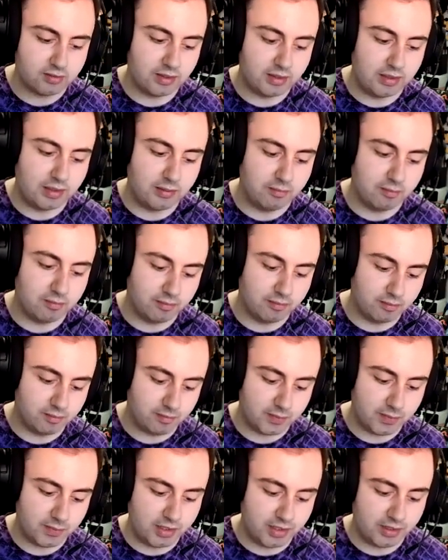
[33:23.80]
And
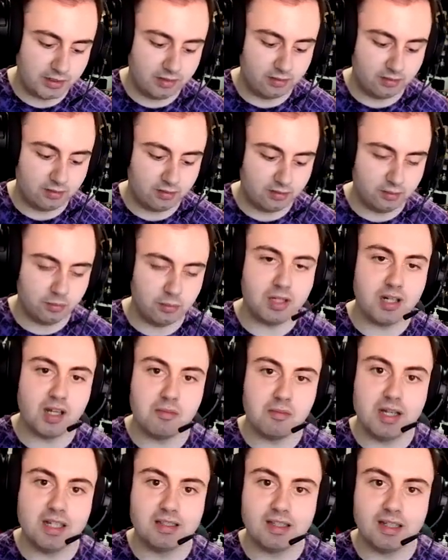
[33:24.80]
then when I
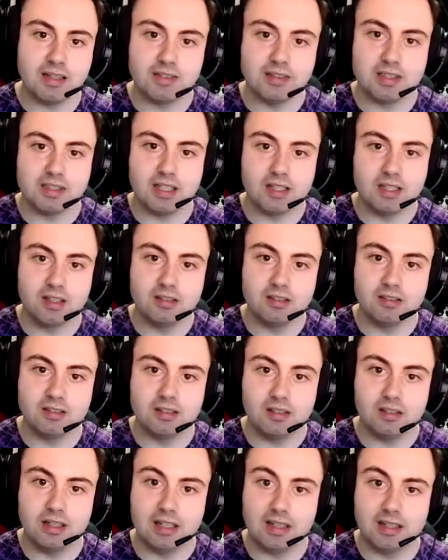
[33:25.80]
met David Tennant
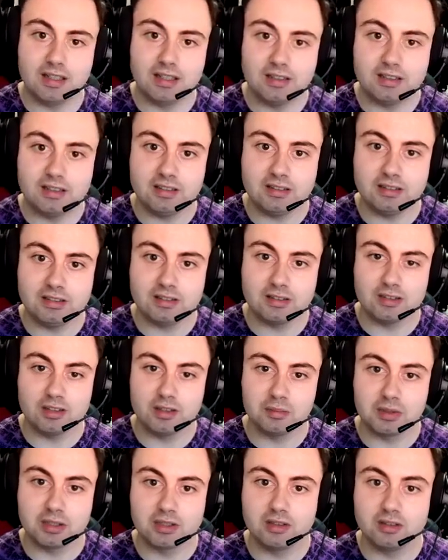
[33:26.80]
at a
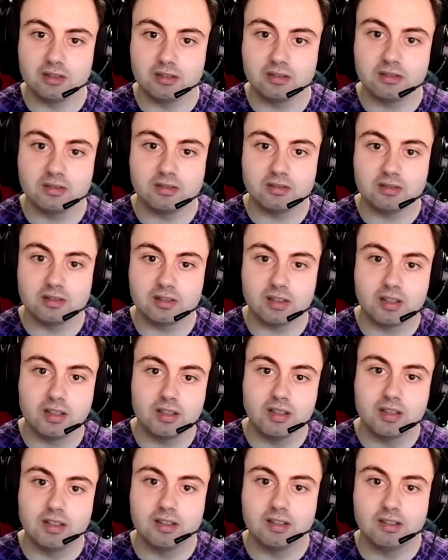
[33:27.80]
Comic Con,
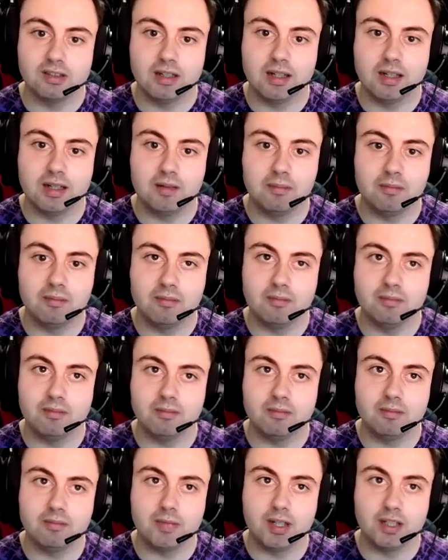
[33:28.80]
um,
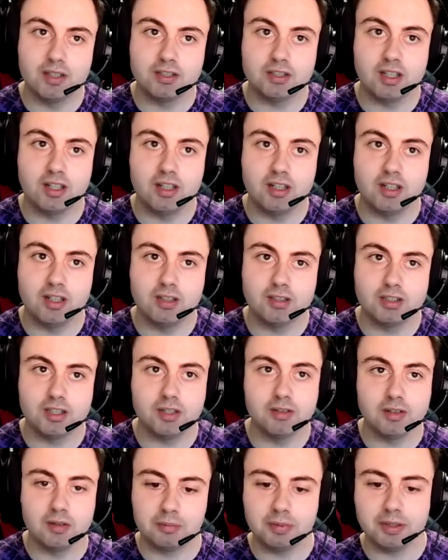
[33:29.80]
I
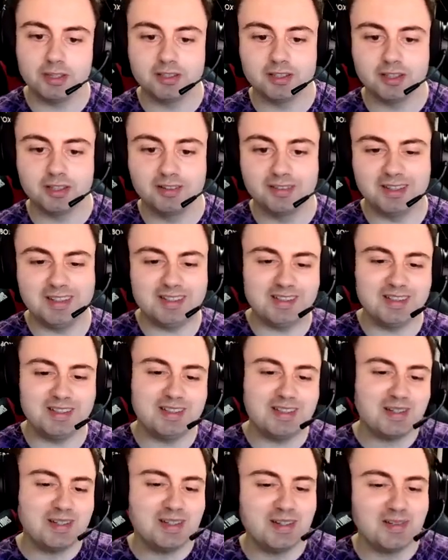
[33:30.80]
showed him the picture
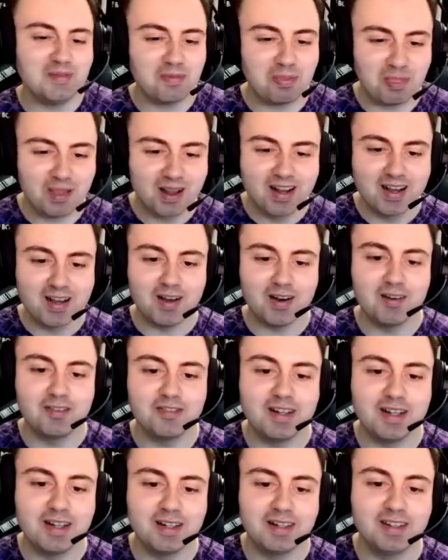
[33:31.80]
of
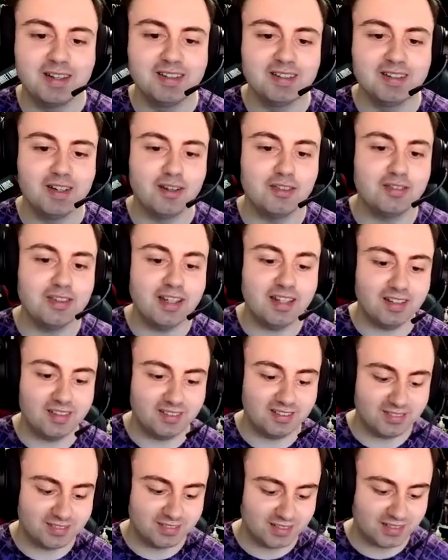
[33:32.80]
it,
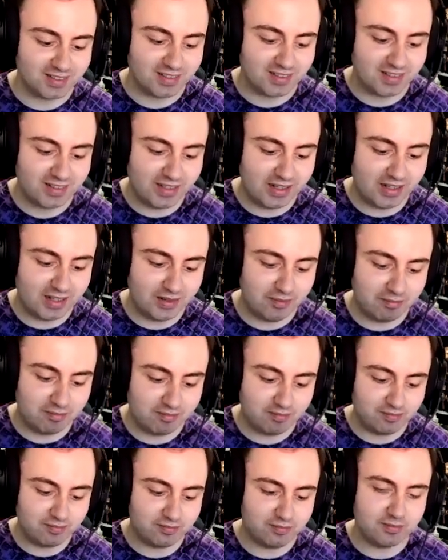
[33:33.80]

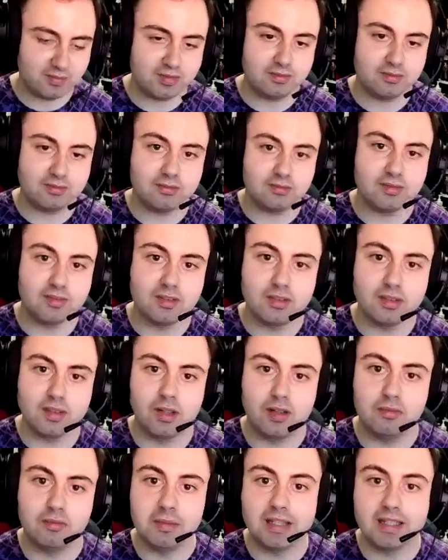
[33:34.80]
um,
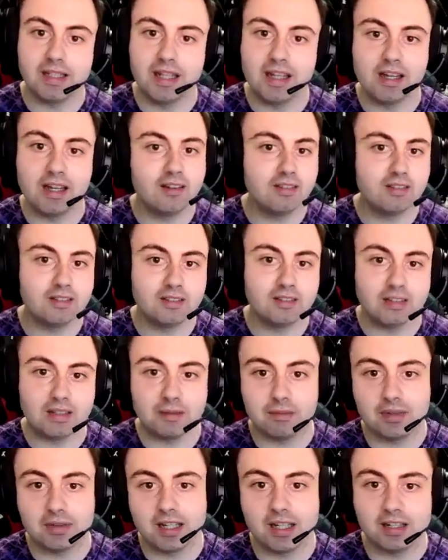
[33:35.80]
of me there and
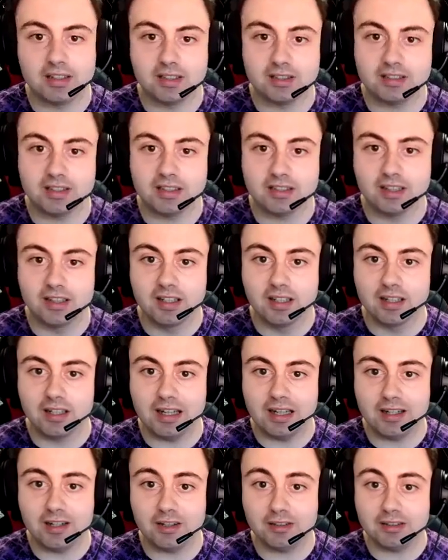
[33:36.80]
him there, and I said,
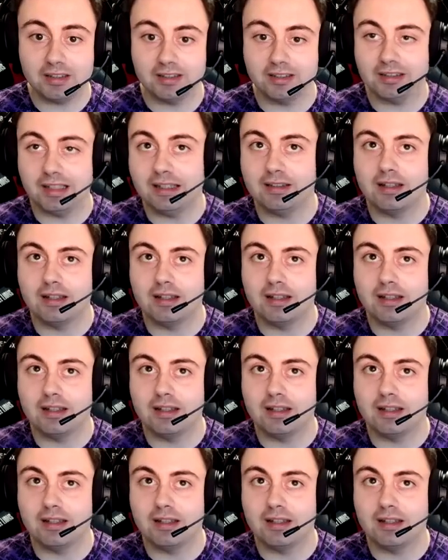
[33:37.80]
"Hey, look,